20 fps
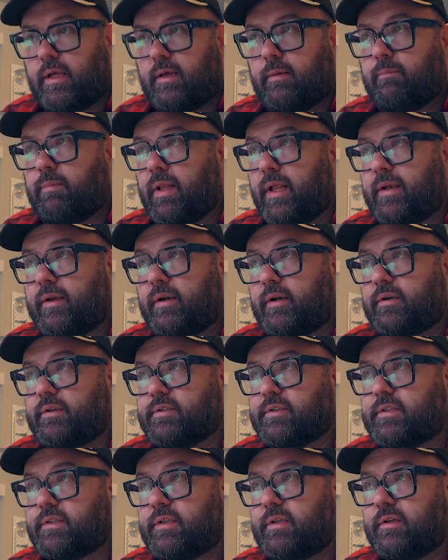
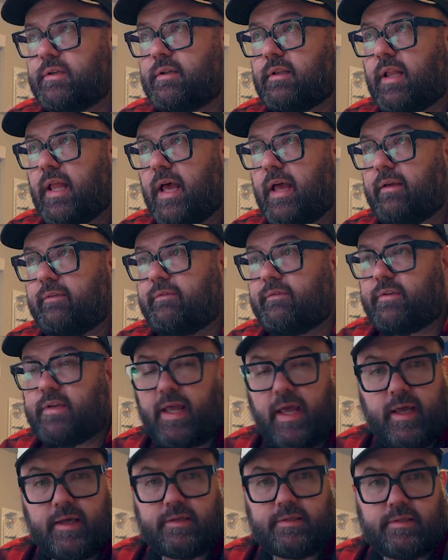Blender's live
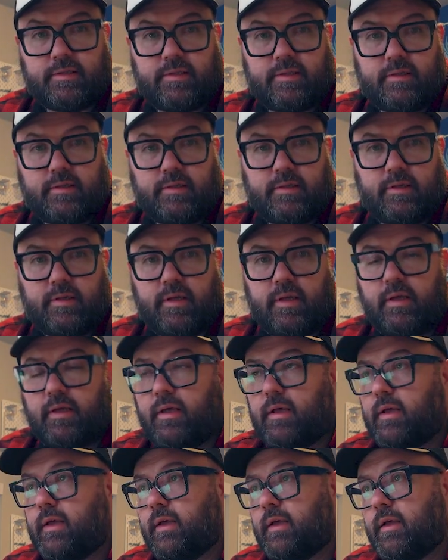text
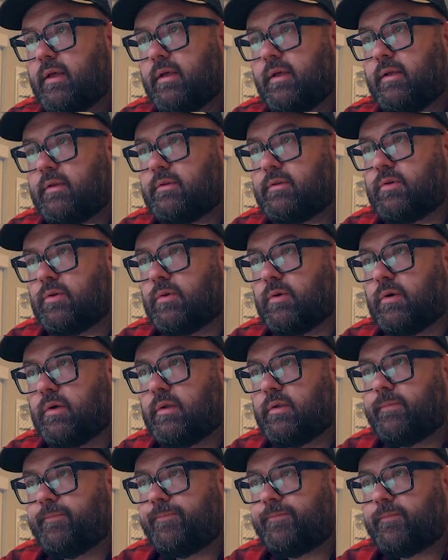
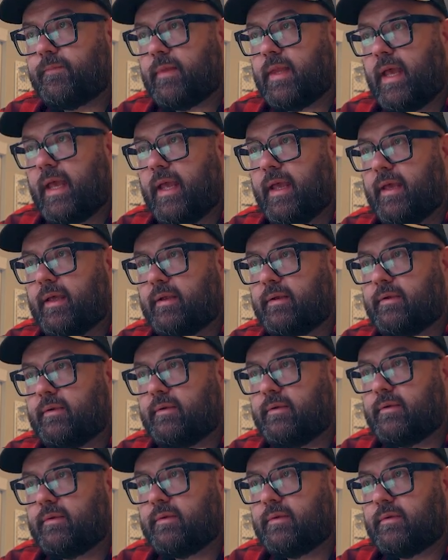tool and
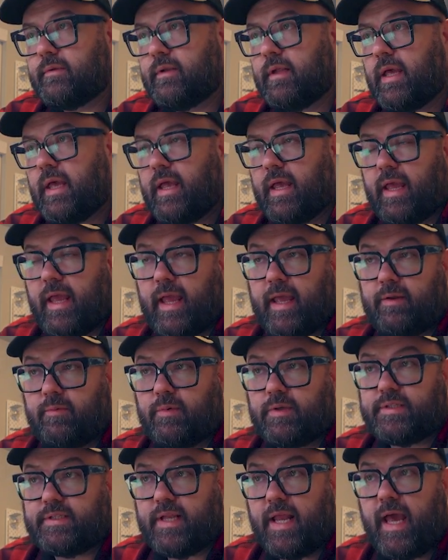And
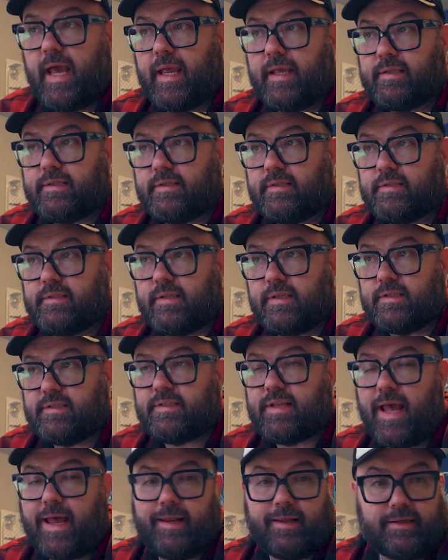what's nice is this
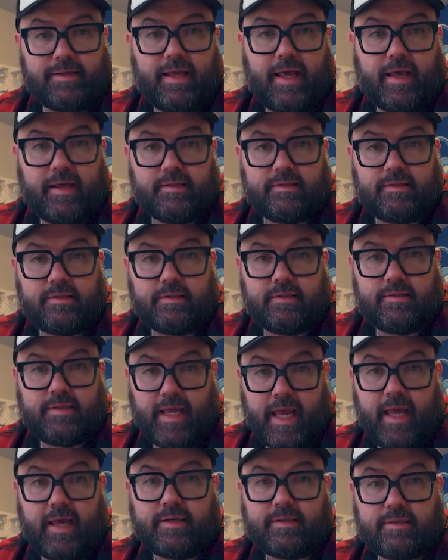static
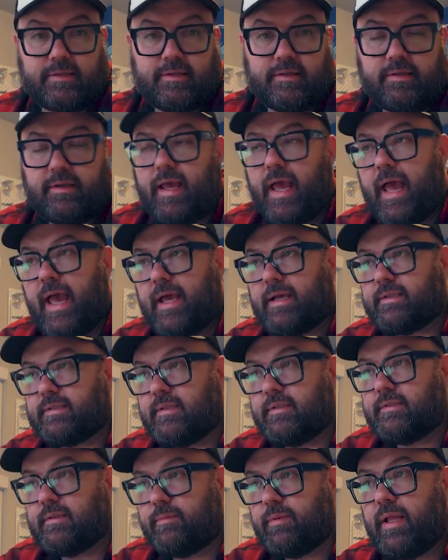text acts
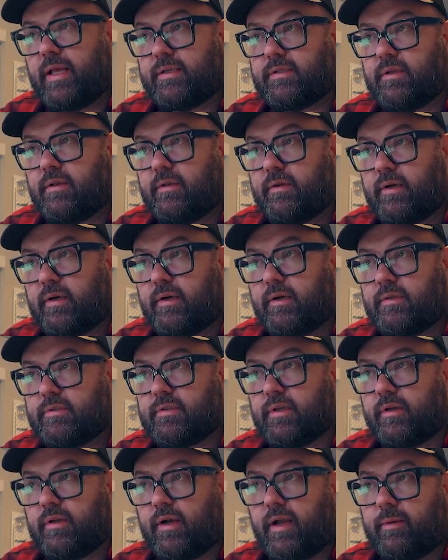as a placeholder,
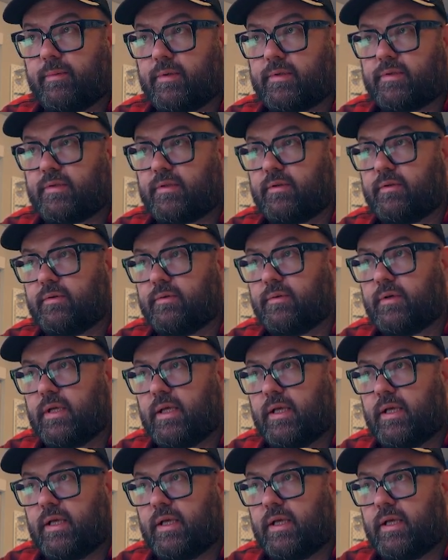so you're able to